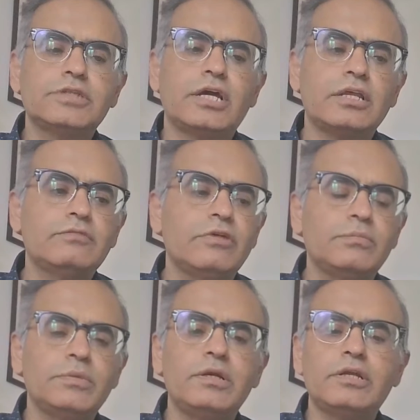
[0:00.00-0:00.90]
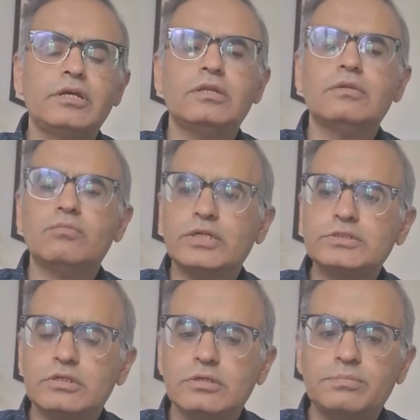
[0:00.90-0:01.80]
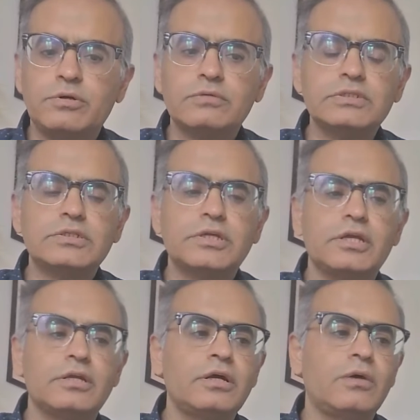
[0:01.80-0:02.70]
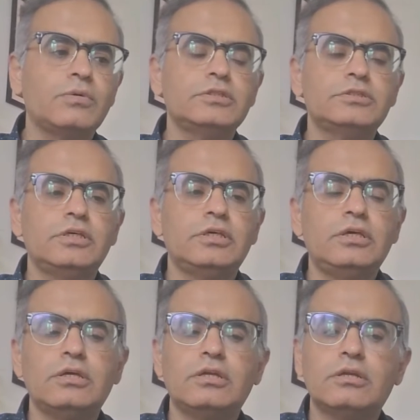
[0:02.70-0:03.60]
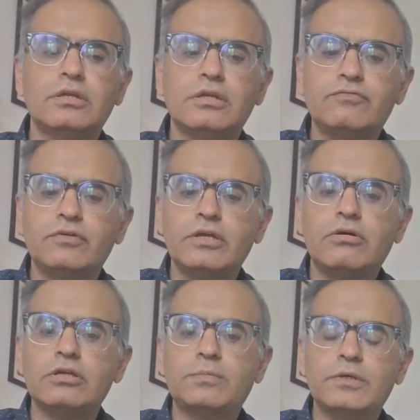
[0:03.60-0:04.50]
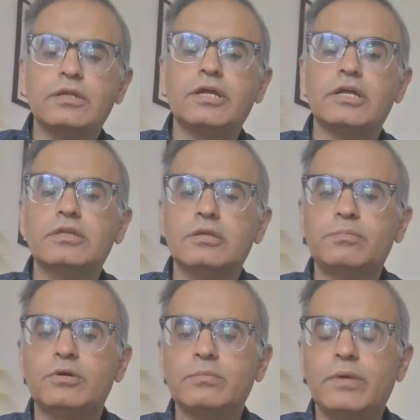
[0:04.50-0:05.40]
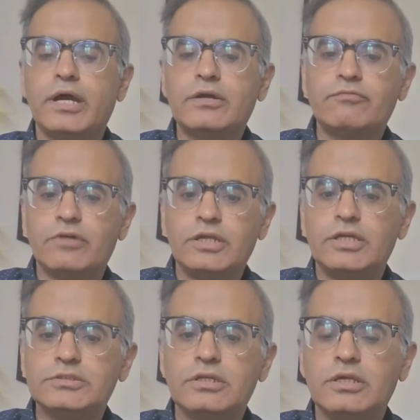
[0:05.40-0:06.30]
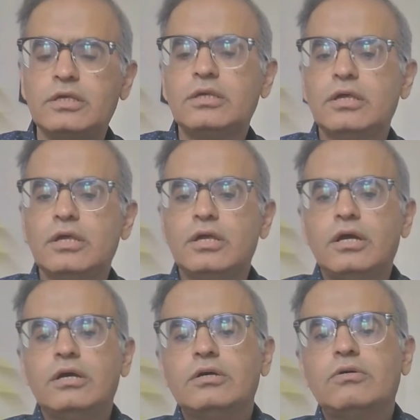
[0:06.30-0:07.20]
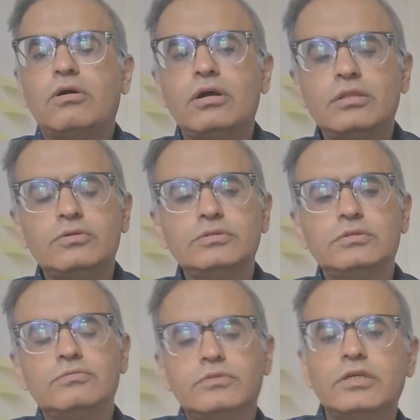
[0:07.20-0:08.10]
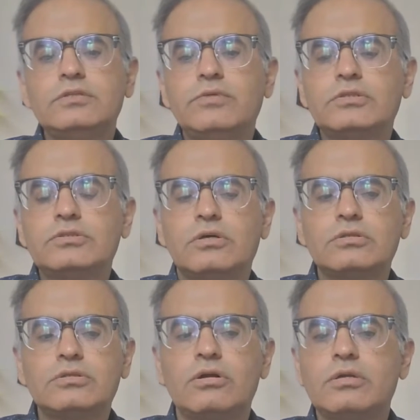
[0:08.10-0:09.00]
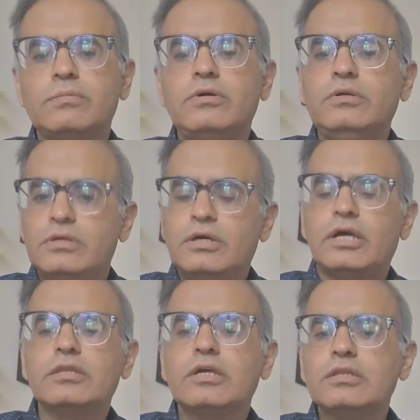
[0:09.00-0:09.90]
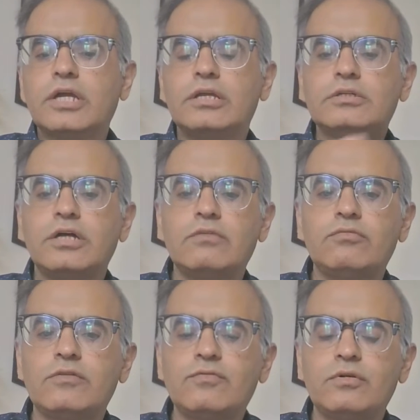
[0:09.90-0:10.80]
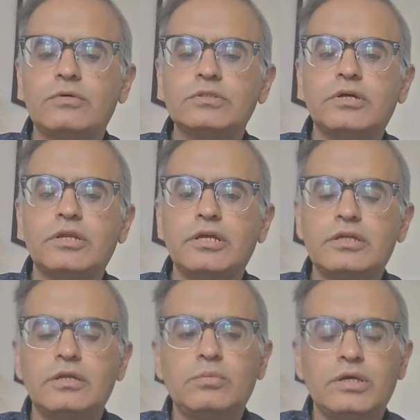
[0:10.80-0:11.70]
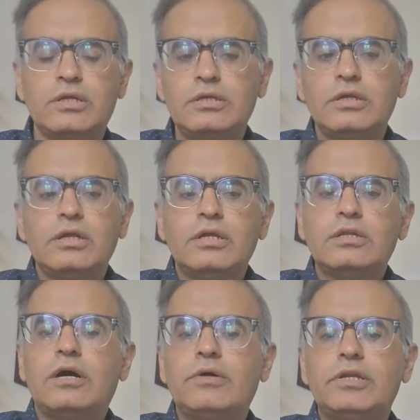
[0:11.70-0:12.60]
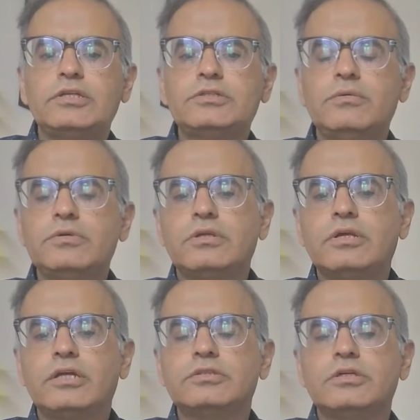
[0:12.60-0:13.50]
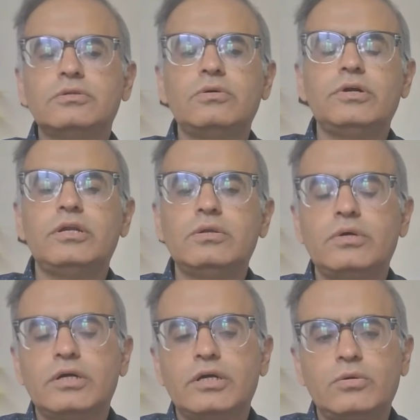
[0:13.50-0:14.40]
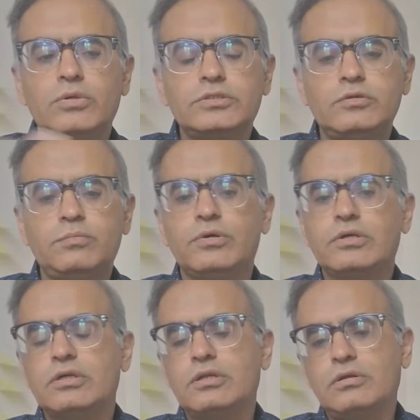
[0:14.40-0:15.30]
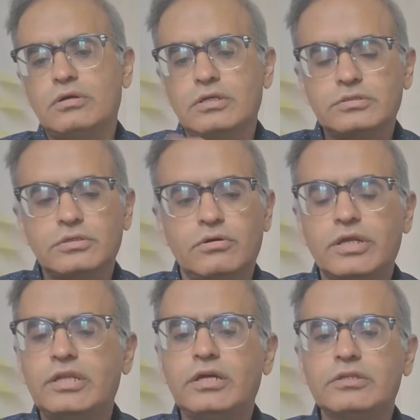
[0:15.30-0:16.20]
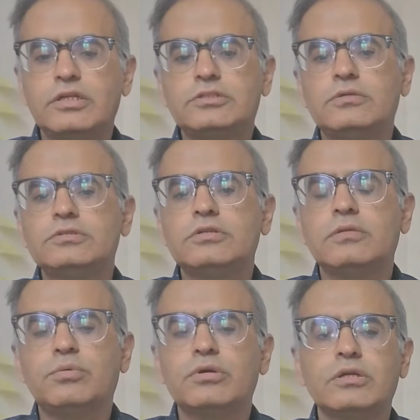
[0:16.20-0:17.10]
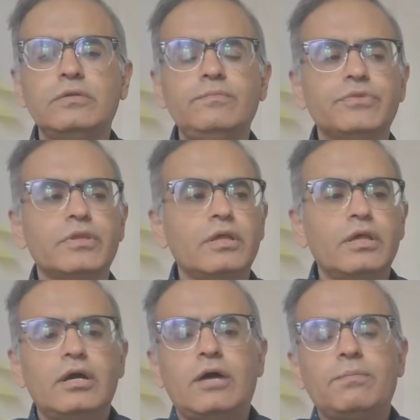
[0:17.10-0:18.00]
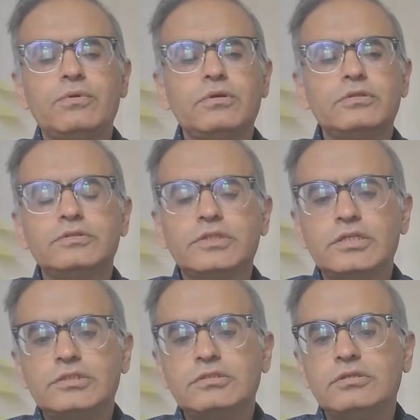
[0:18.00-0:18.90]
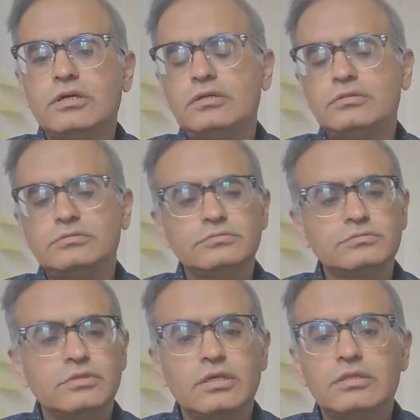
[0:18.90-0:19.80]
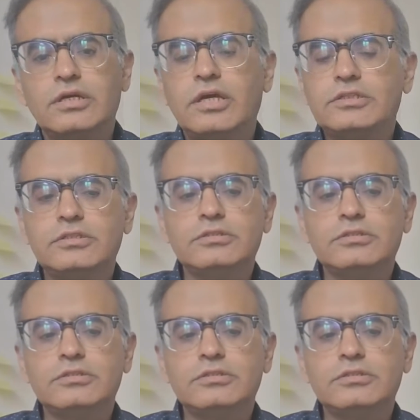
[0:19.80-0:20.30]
channels were built in once the report was created. How does the referring hospital get the report back very easily? All those things were thought about, and then the entire workflow was created where now an institution can just go into an OSU portal or any other institutional portal, upload those cases there. The cases